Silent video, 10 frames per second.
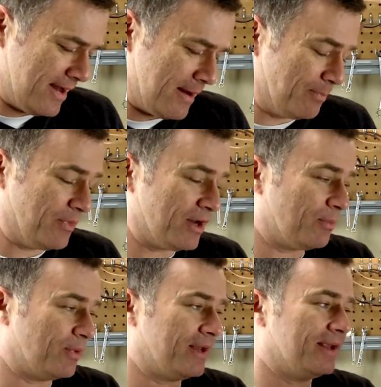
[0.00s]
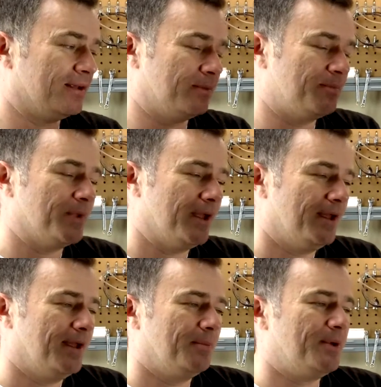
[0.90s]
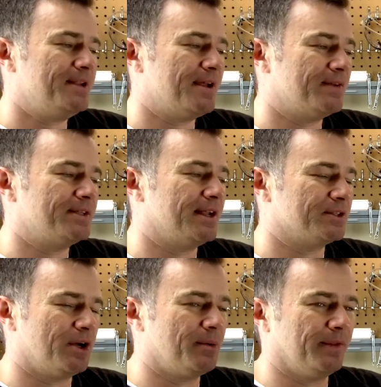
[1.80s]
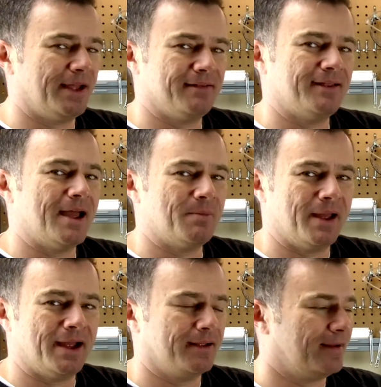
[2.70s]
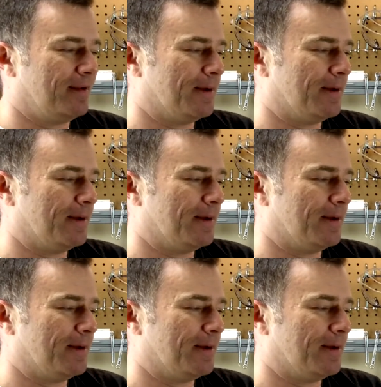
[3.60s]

It did a pretty devastating job on that sandbag.